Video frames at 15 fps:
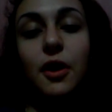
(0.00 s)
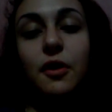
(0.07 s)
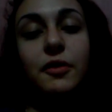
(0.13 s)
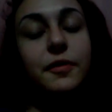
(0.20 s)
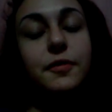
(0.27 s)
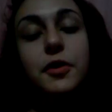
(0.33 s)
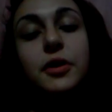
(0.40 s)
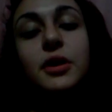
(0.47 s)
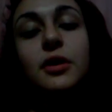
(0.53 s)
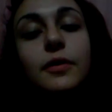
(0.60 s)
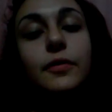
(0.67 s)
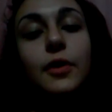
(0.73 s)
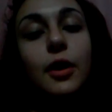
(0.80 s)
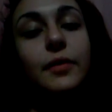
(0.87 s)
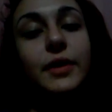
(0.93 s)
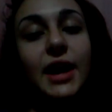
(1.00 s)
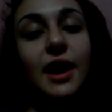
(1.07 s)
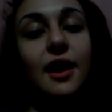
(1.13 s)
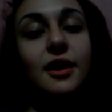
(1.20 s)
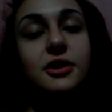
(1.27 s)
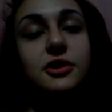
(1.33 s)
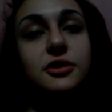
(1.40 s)
If you're going to evolve a
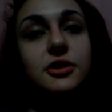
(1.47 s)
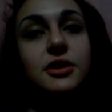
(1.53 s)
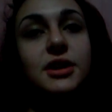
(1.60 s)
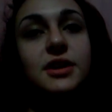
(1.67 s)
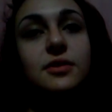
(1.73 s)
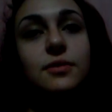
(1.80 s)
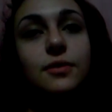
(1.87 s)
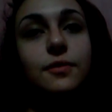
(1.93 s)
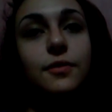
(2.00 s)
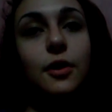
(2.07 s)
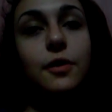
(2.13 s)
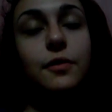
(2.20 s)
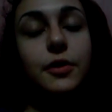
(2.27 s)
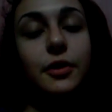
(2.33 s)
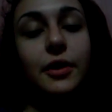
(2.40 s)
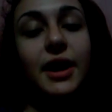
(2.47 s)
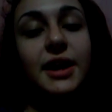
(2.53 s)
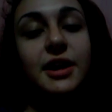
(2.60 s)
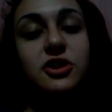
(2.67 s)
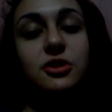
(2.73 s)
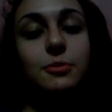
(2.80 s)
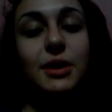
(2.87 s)
character, you need to involve their age.
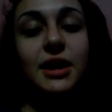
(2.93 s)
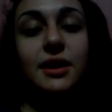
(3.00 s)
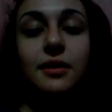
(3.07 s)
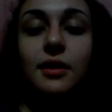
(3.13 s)
I mean,